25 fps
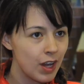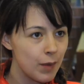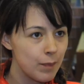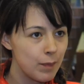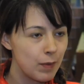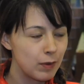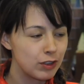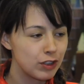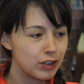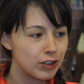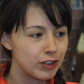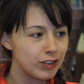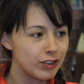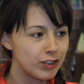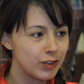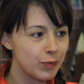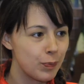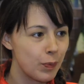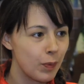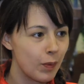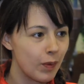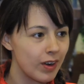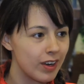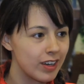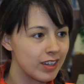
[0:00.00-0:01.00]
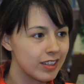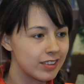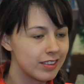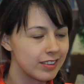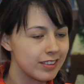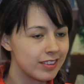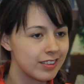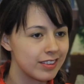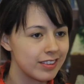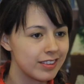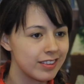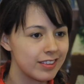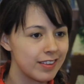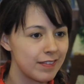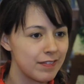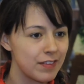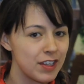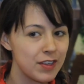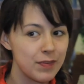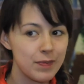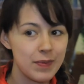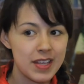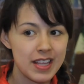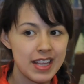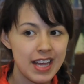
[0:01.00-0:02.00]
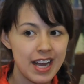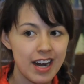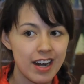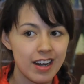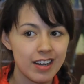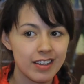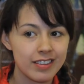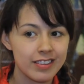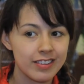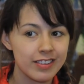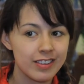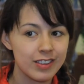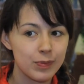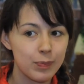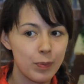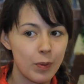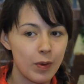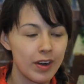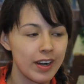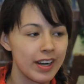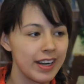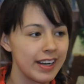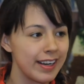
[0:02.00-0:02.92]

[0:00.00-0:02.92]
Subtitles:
Emotional support, someone to be there to support,